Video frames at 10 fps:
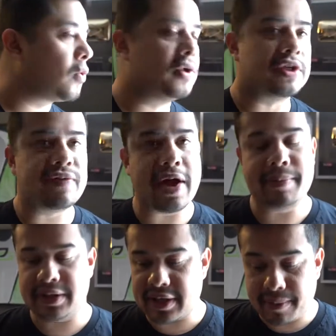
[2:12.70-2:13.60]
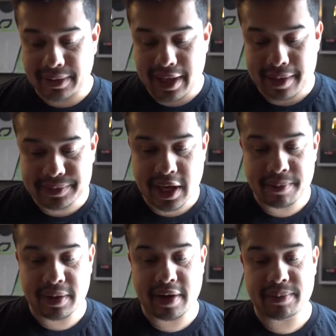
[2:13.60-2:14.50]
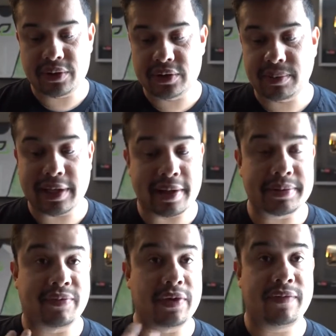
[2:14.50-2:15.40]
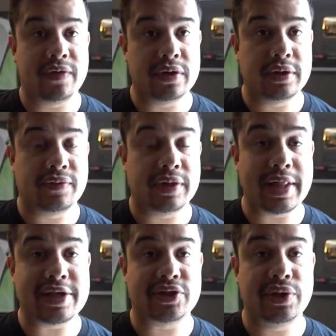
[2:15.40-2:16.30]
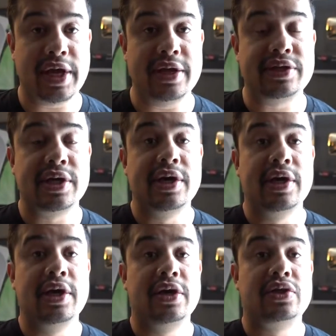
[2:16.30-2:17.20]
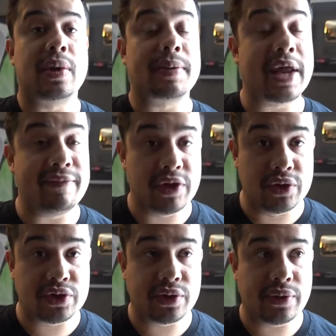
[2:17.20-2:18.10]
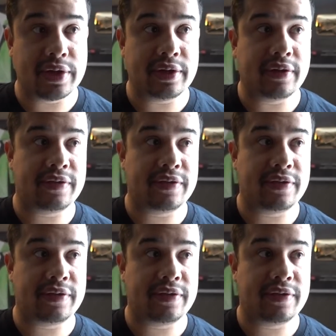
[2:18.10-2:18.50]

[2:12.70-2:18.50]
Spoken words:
which is fine because I have my laptop, and I've been using my laptop for the last 2 days, so I'm kind of used to it.